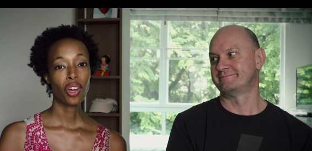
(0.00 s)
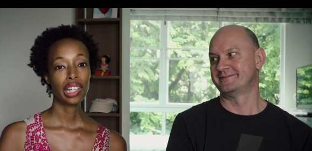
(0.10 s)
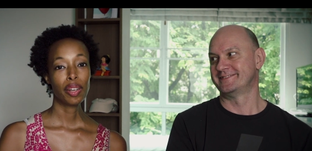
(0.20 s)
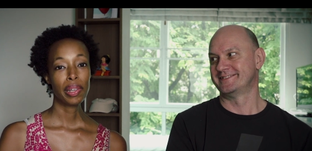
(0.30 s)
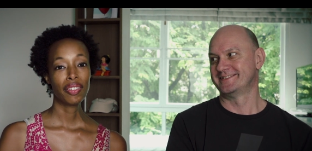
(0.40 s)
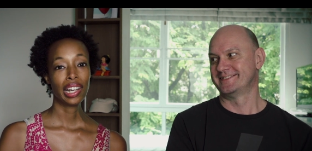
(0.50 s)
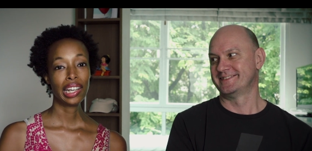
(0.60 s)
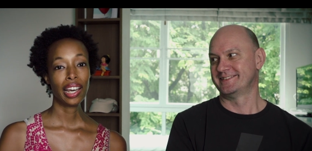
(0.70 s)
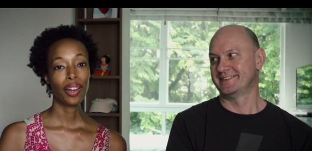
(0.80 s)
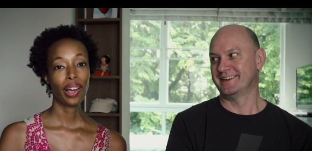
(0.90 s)
Speaker 1: talking to me right
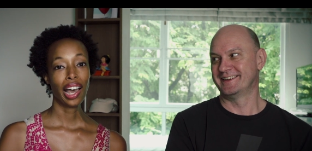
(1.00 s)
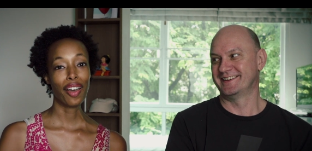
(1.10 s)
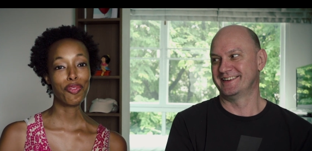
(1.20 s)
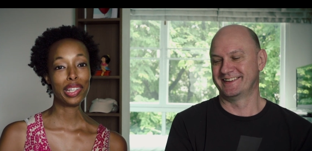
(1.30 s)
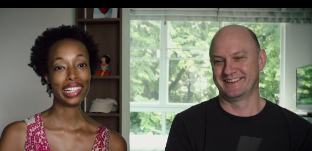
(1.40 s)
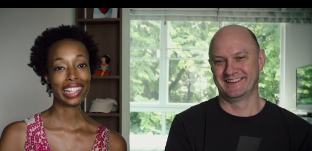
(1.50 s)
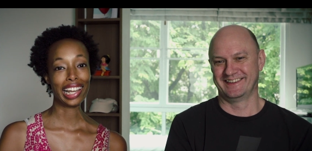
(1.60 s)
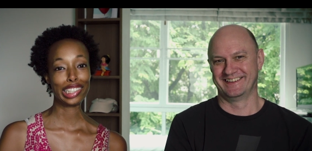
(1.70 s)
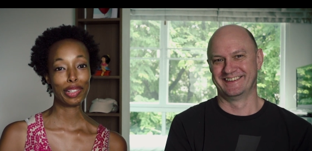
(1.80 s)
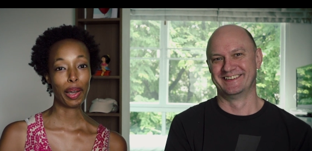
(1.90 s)
now. I've been
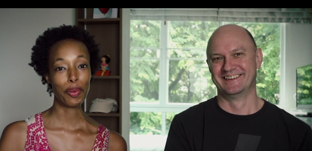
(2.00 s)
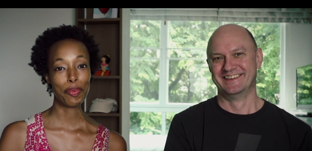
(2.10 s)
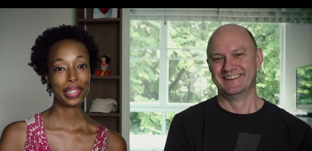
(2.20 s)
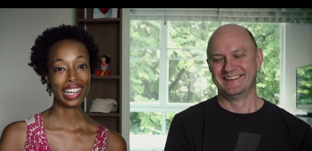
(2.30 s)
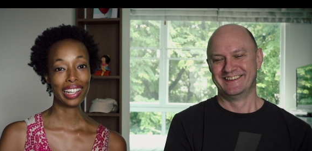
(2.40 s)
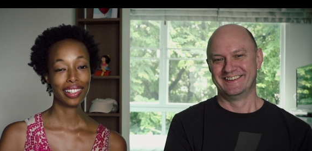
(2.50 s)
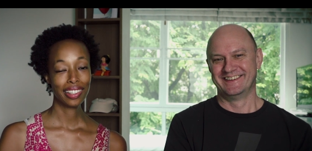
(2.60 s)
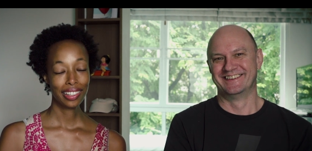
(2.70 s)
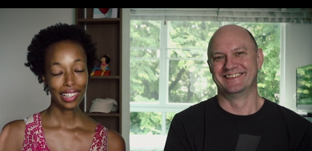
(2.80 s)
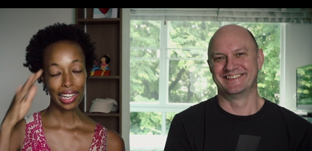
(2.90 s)
neglecting my website.
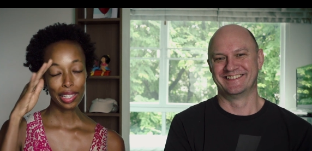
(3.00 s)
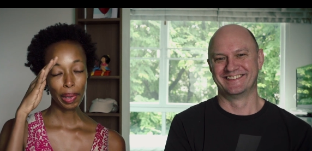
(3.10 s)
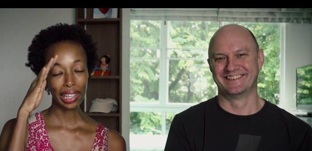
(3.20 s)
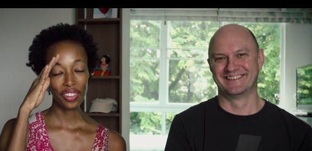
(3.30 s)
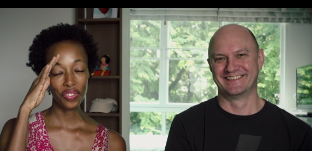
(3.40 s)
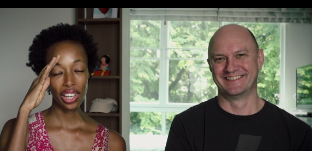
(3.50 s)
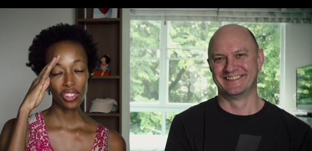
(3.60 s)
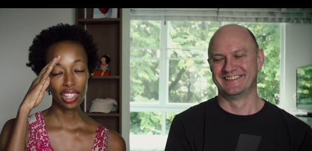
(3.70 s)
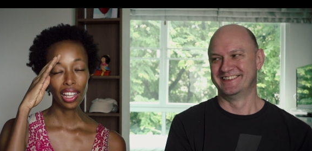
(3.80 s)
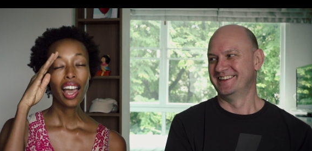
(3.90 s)
That is my
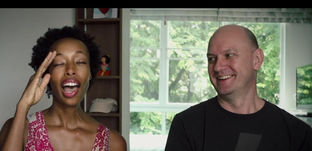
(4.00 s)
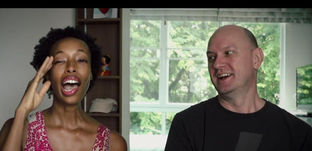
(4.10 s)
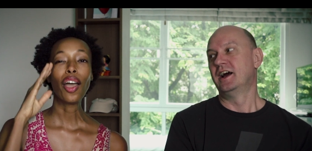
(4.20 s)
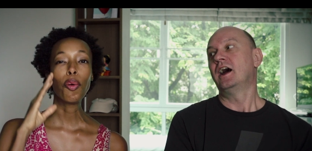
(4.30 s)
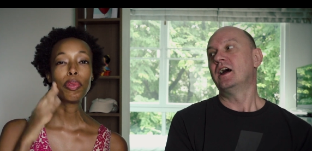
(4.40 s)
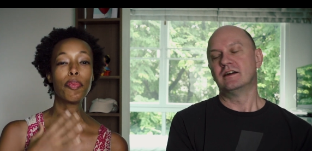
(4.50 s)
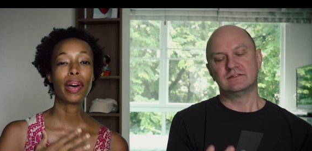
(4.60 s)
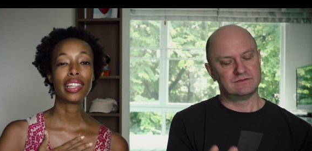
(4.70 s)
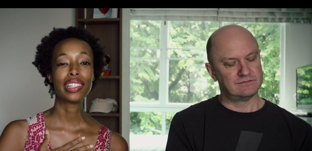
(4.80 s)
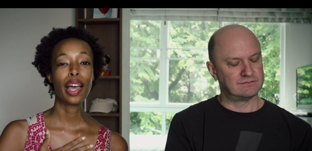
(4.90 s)
confession. I hope that
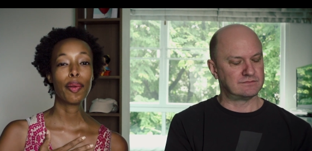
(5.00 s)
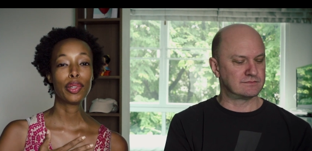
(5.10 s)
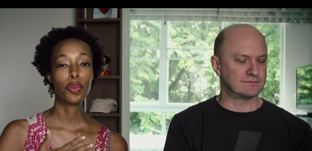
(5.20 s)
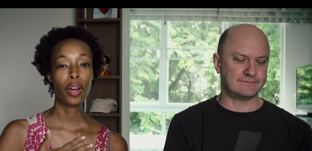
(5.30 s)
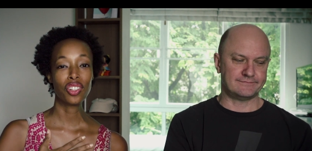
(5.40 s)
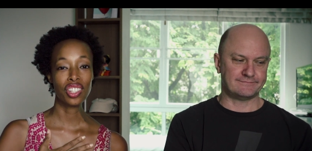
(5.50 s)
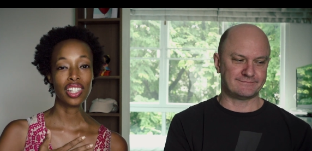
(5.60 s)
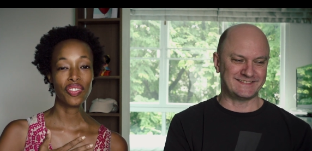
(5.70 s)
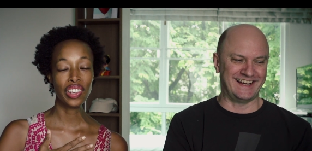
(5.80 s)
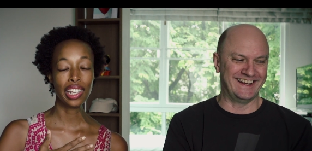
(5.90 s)
by the time you watch
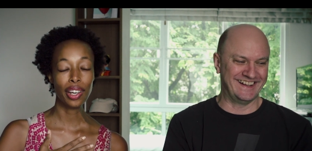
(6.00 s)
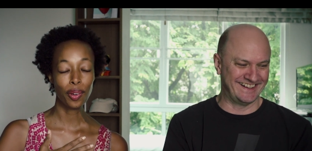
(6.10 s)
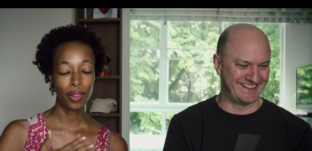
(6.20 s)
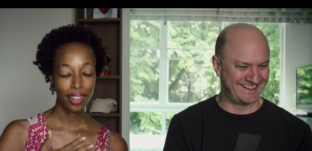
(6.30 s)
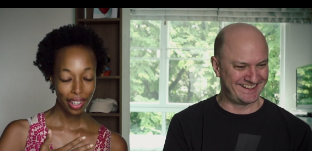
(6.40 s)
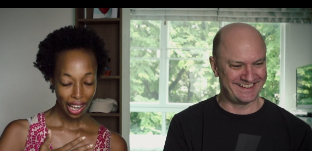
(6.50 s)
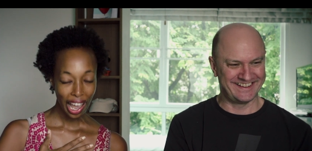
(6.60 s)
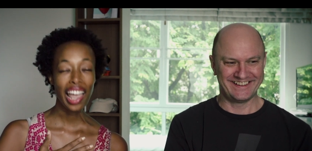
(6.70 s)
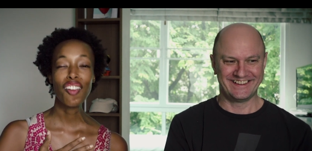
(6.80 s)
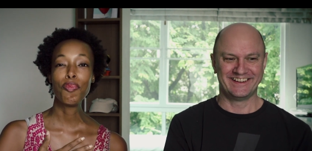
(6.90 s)
this
Speaker 2: video,
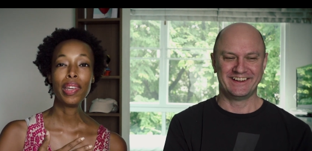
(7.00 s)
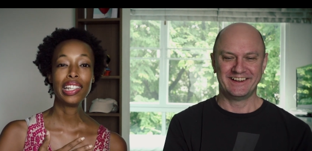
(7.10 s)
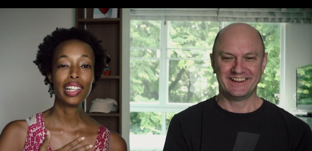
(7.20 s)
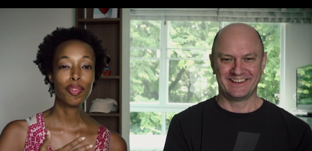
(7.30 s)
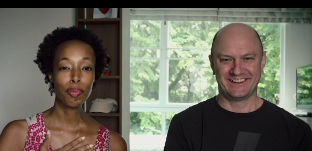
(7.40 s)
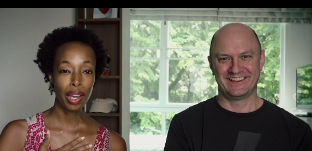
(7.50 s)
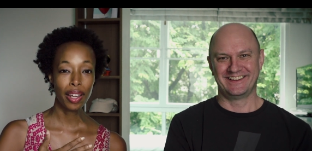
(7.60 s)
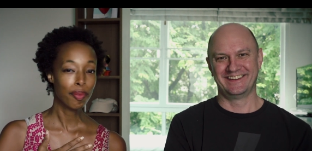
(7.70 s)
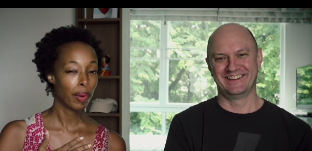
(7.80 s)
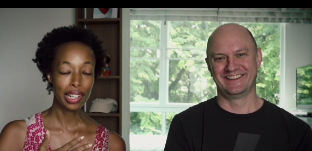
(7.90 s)
Speaker 1: I have mended
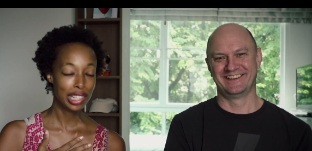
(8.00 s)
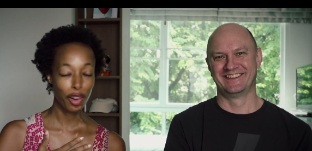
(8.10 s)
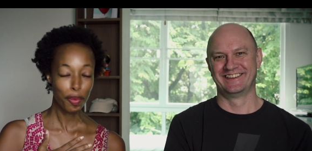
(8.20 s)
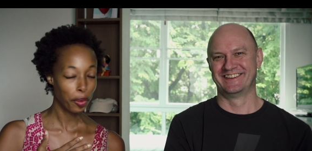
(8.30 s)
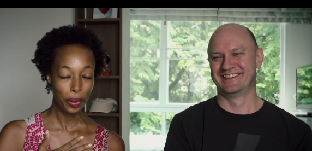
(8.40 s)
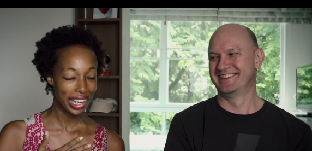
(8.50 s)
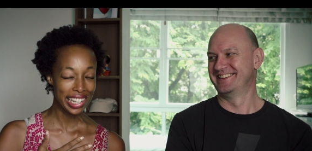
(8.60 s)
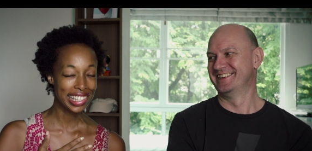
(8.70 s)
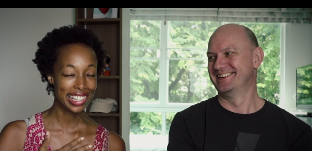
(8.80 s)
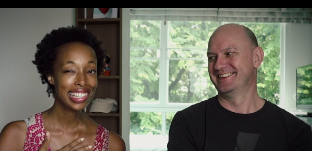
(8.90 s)
my, my terrible
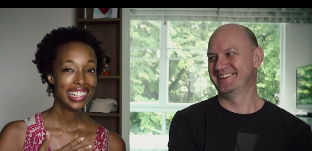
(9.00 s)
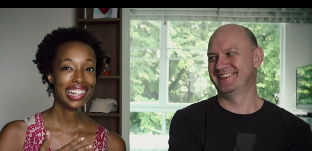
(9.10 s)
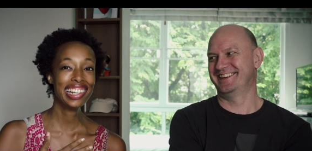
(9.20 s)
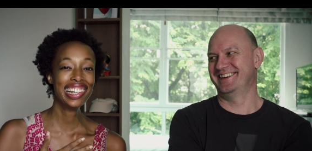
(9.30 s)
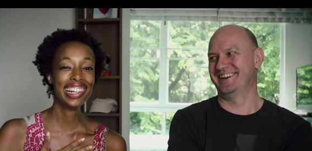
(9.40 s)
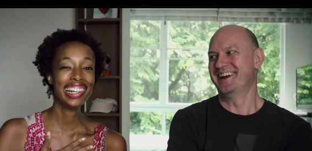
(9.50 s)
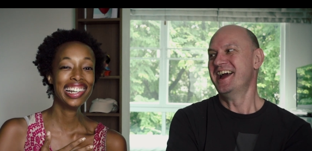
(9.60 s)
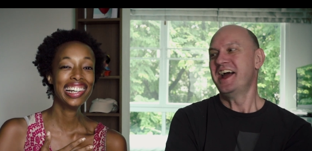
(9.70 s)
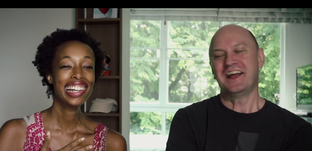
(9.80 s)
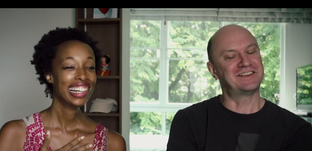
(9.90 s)
ways.
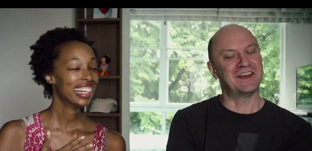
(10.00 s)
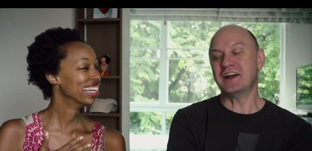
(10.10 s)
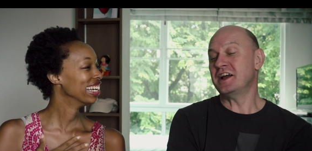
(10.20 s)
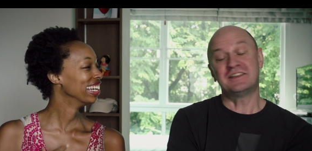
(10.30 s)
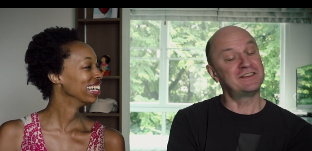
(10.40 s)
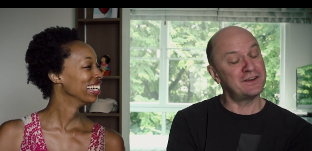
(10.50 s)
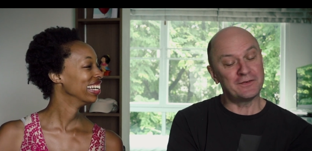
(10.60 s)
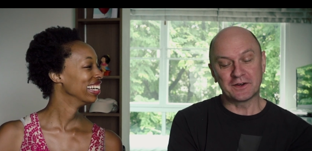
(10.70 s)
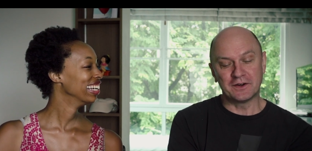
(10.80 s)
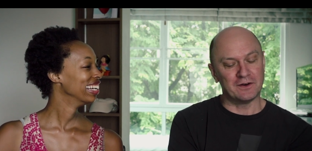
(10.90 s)
it's,
Speaker 2: uh, it's
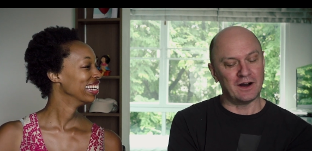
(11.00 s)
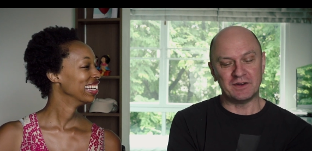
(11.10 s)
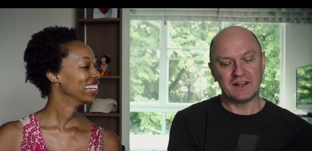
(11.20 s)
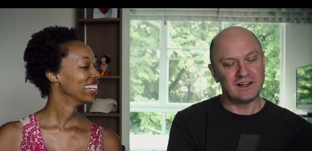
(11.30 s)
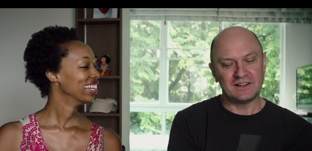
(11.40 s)
difficult. I mean,